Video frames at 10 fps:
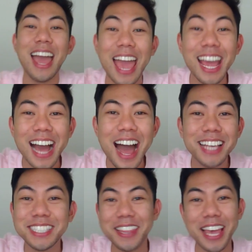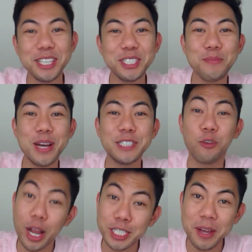Hey guys, thank you so much for
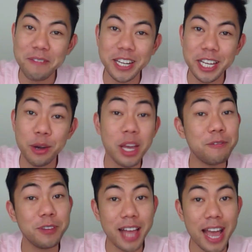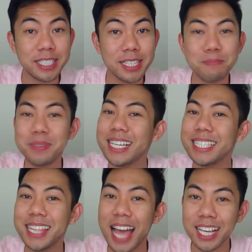watching my video. If you liked it,
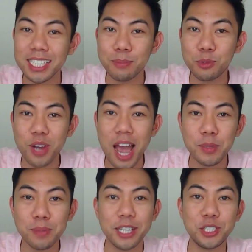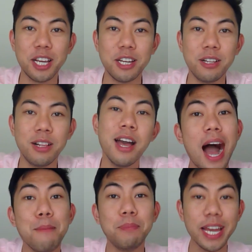please like and subscribe to my channel.
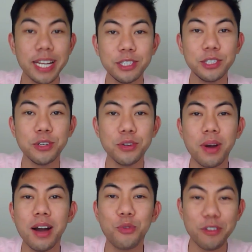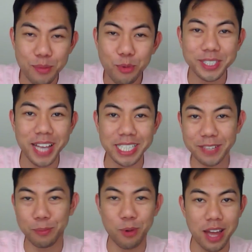I'm planning to review more
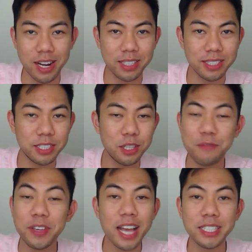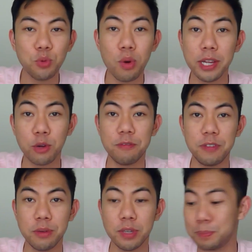scientific products. So if you guys want me to
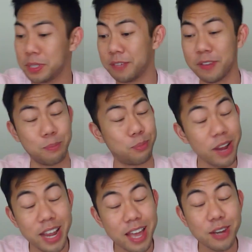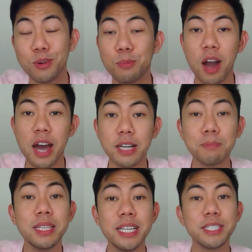review a specific brand or
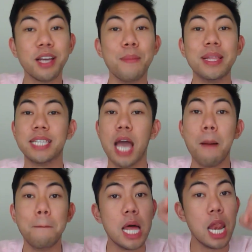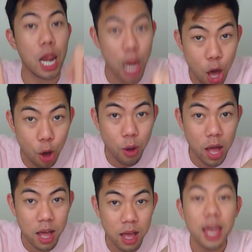product, please comment down below.
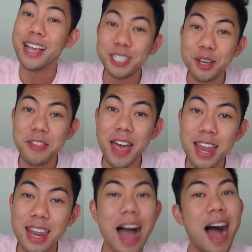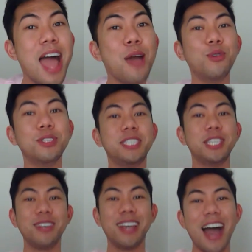Until then, I will
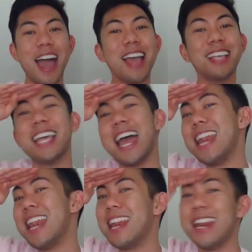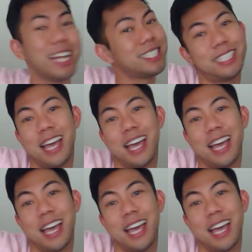see you guys next